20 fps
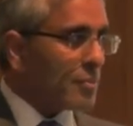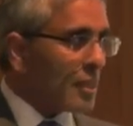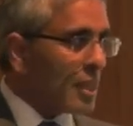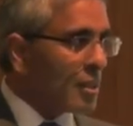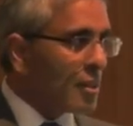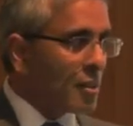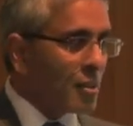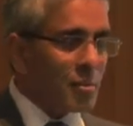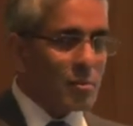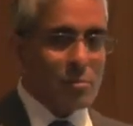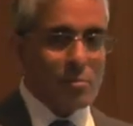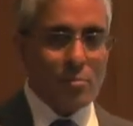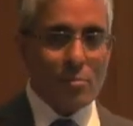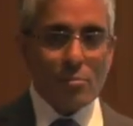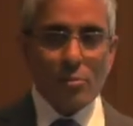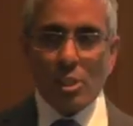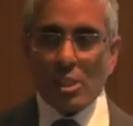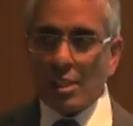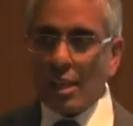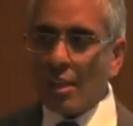you know,
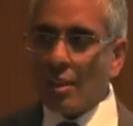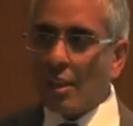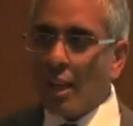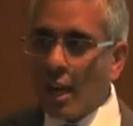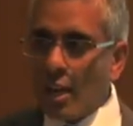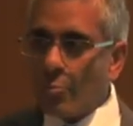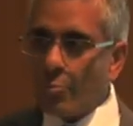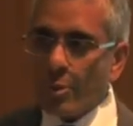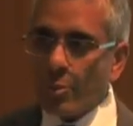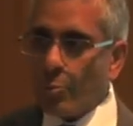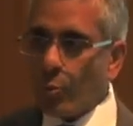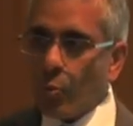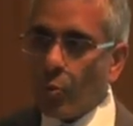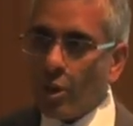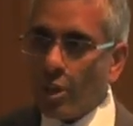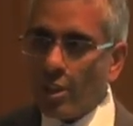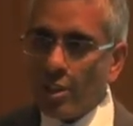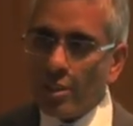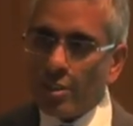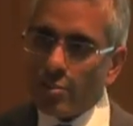she's got a lot of people
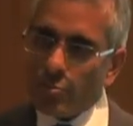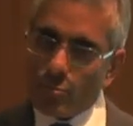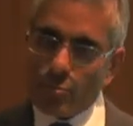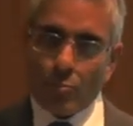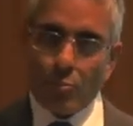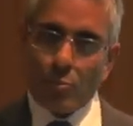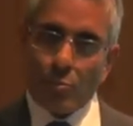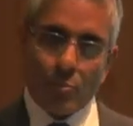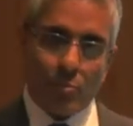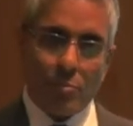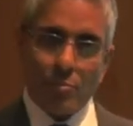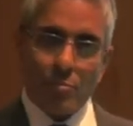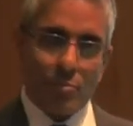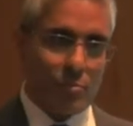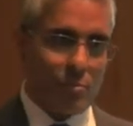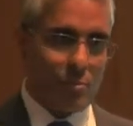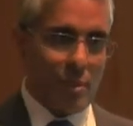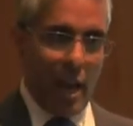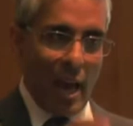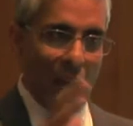wanting
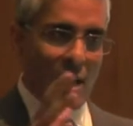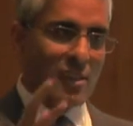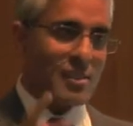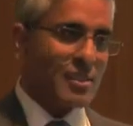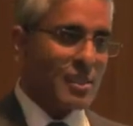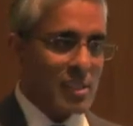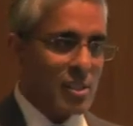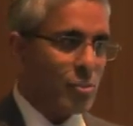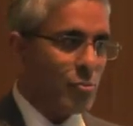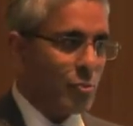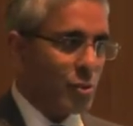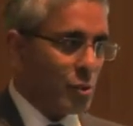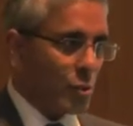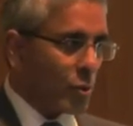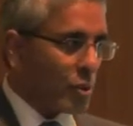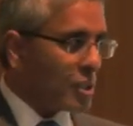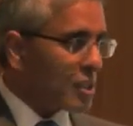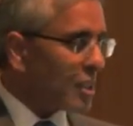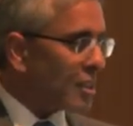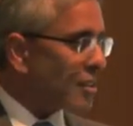access and
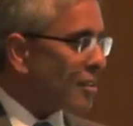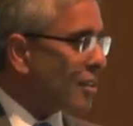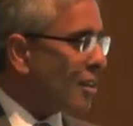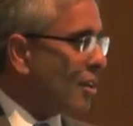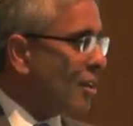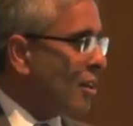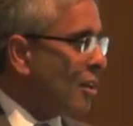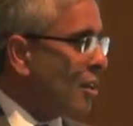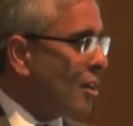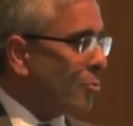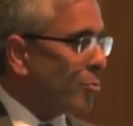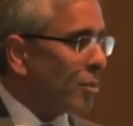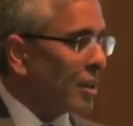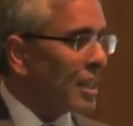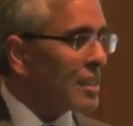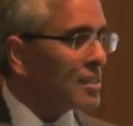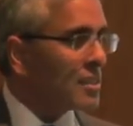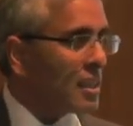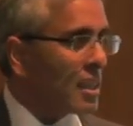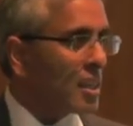resources, but
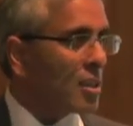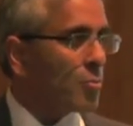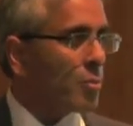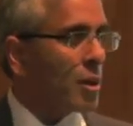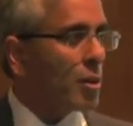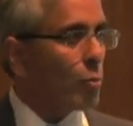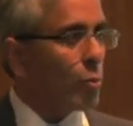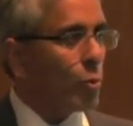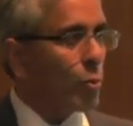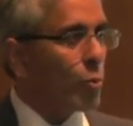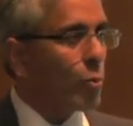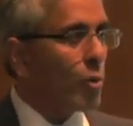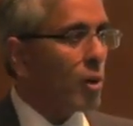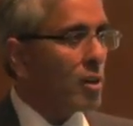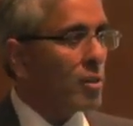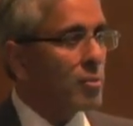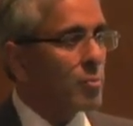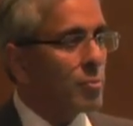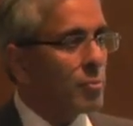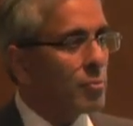let's think about who
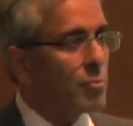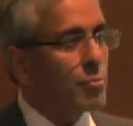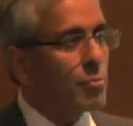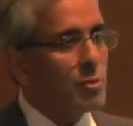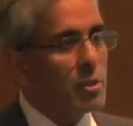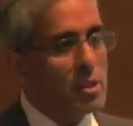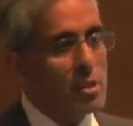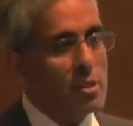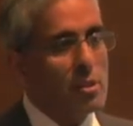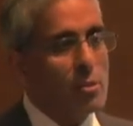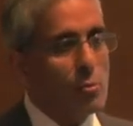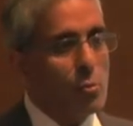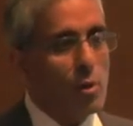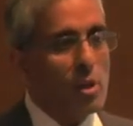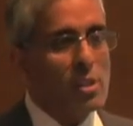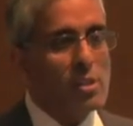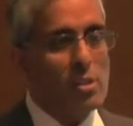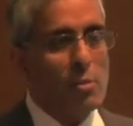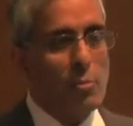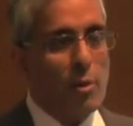are the,
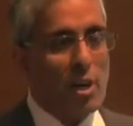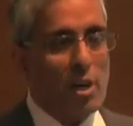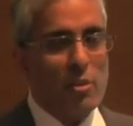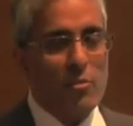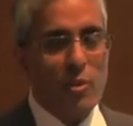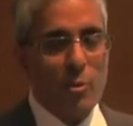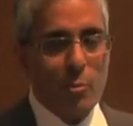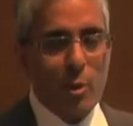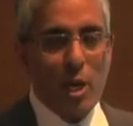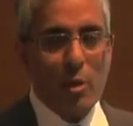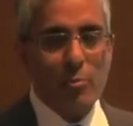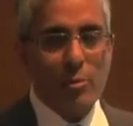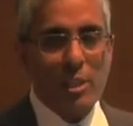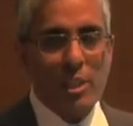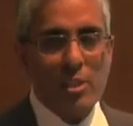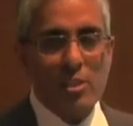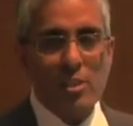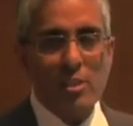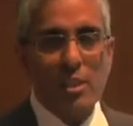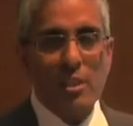what is the part of our
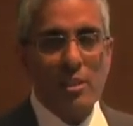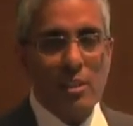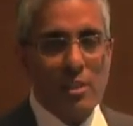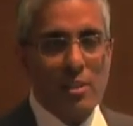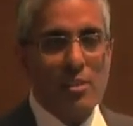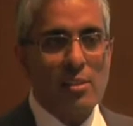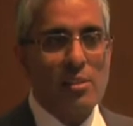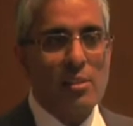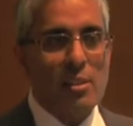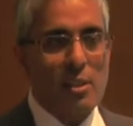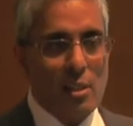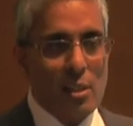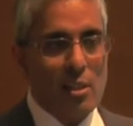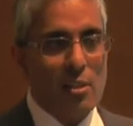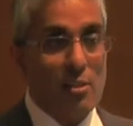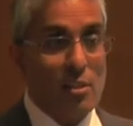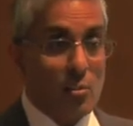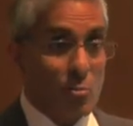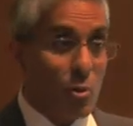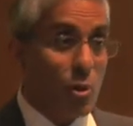population that needs
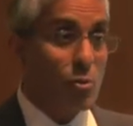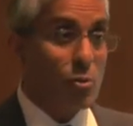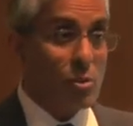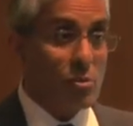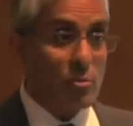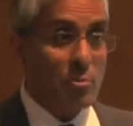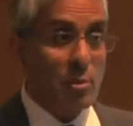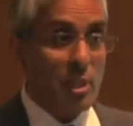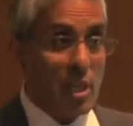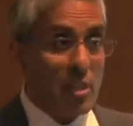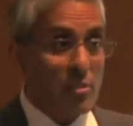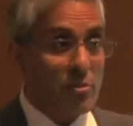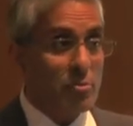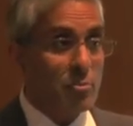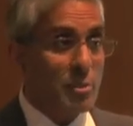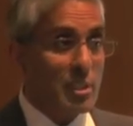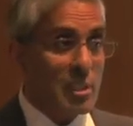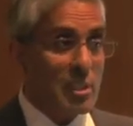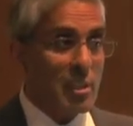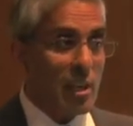the most from
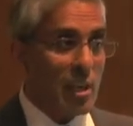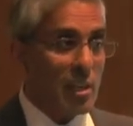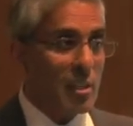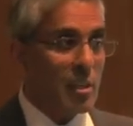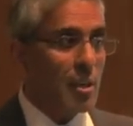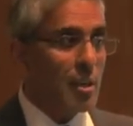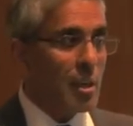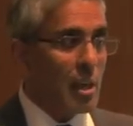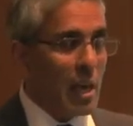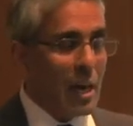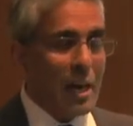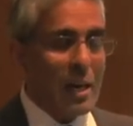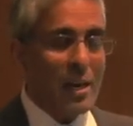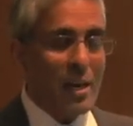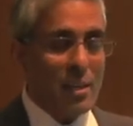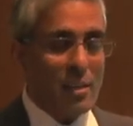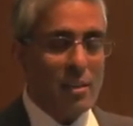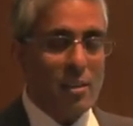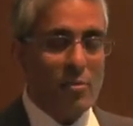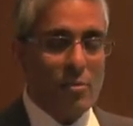government? And I
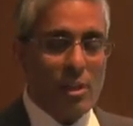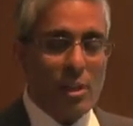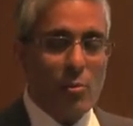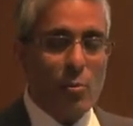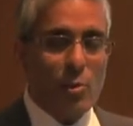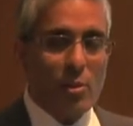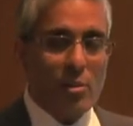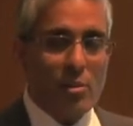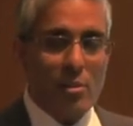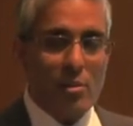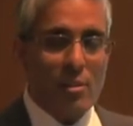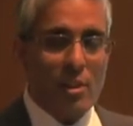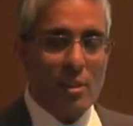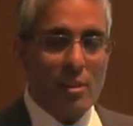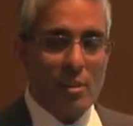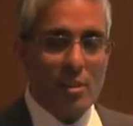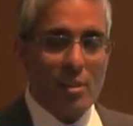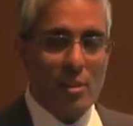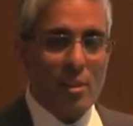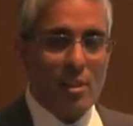had to agree with her that
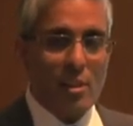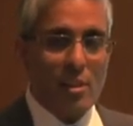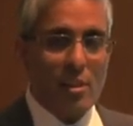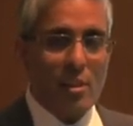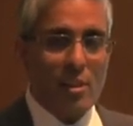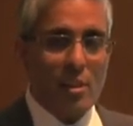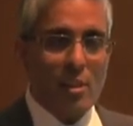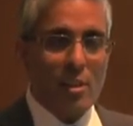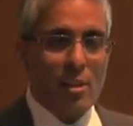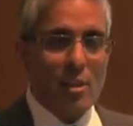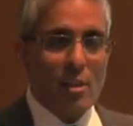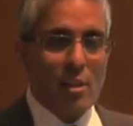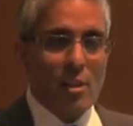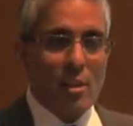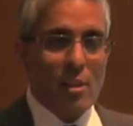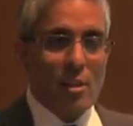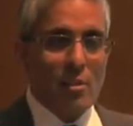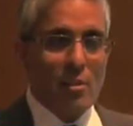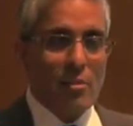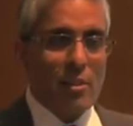the
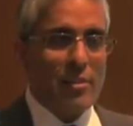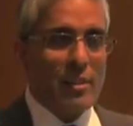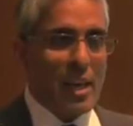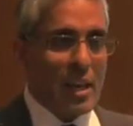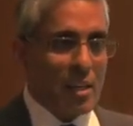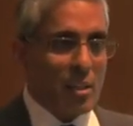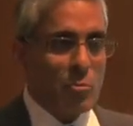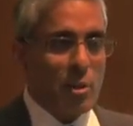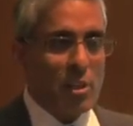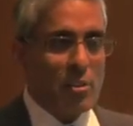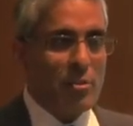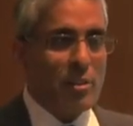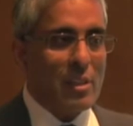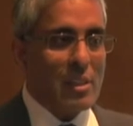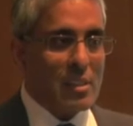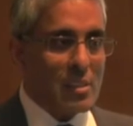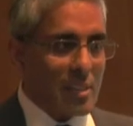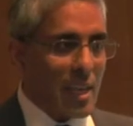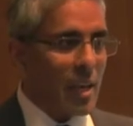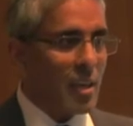that the elementary and
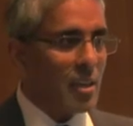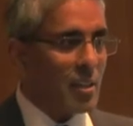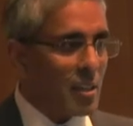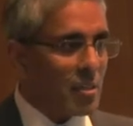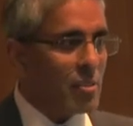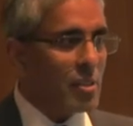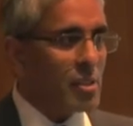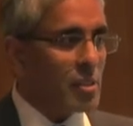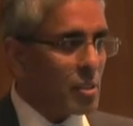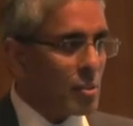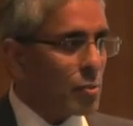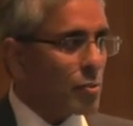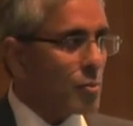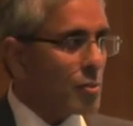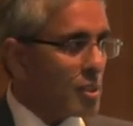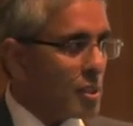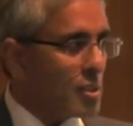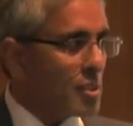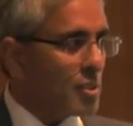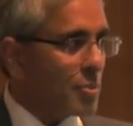the secondary school
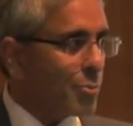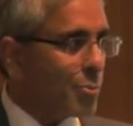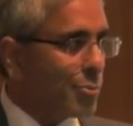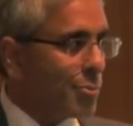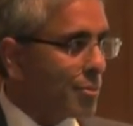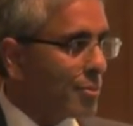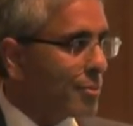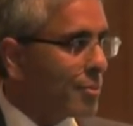system